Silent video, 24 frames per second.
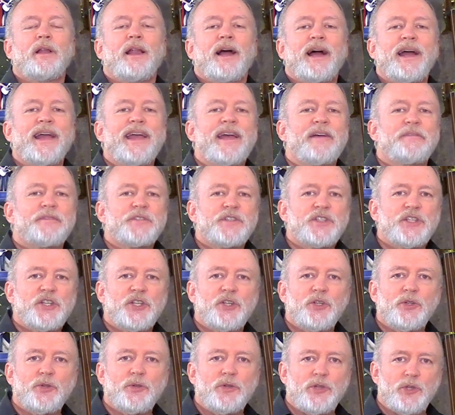I have
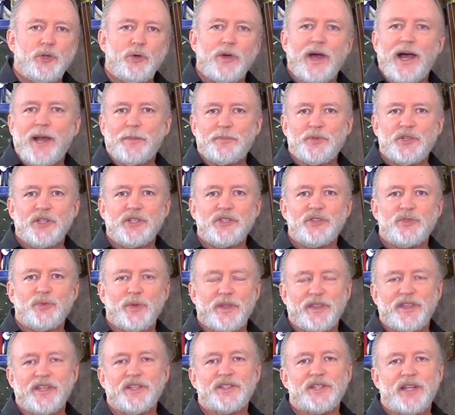2 new options
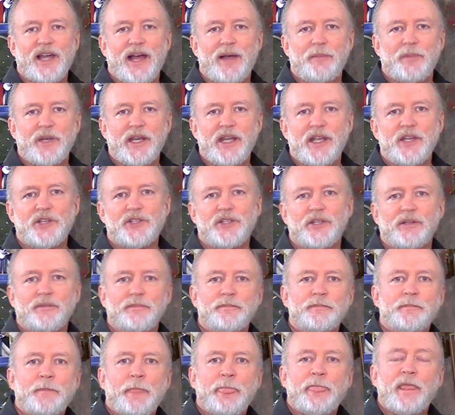with this combination.
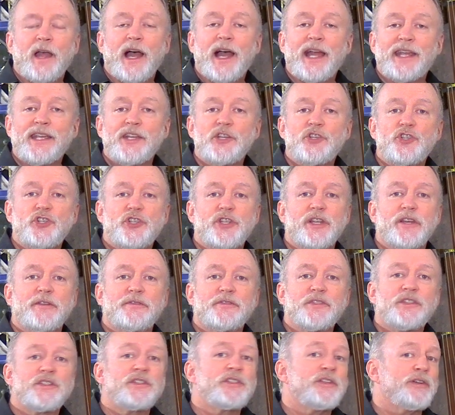I can
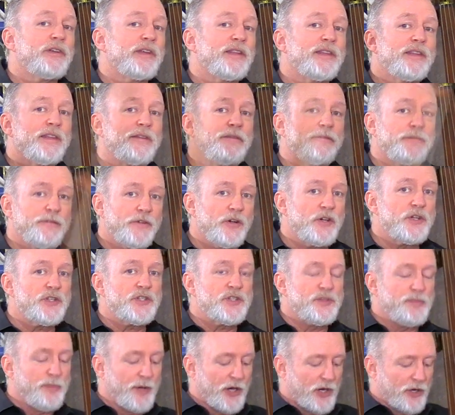shift during the
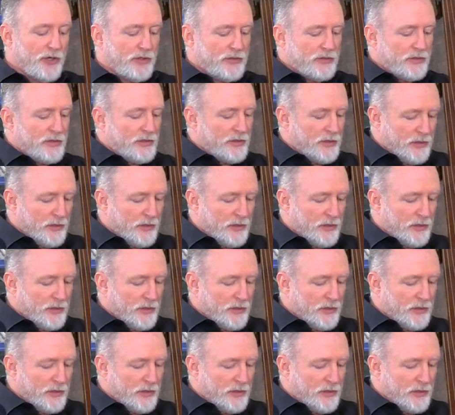first bow,